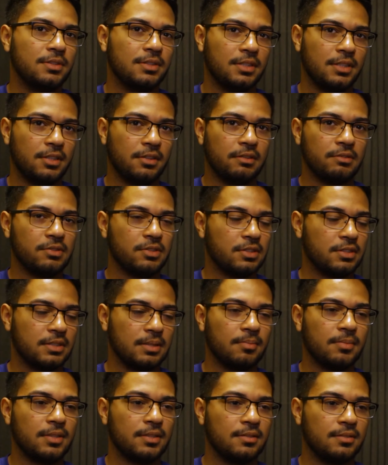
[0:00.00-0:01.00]
You know, it was just
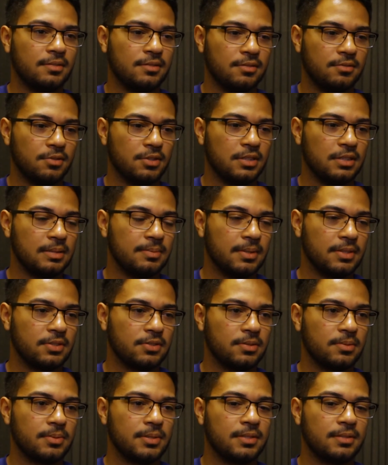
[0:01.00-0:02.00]
something really
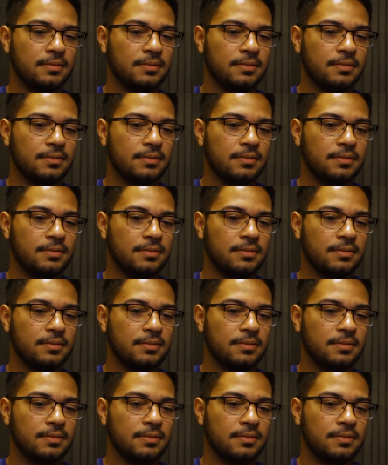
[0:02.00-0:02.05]
special.